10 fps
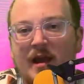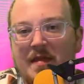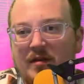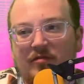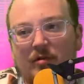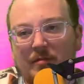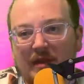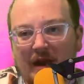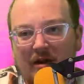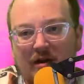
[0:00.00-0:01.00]
And then from
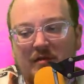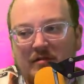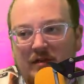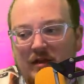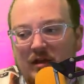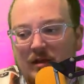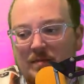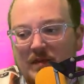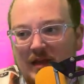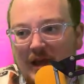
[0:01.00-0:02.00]
there, the
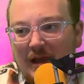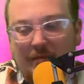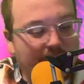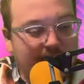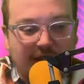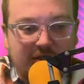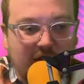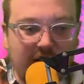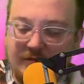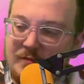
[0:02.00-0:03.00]
game takes
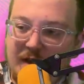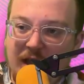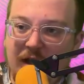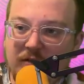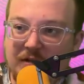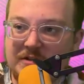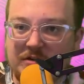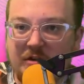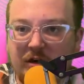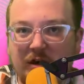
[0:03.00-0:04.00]
off mechanically.
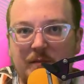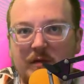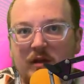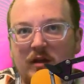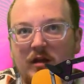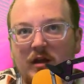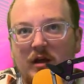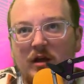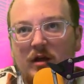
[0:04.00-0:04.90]
So you're going to be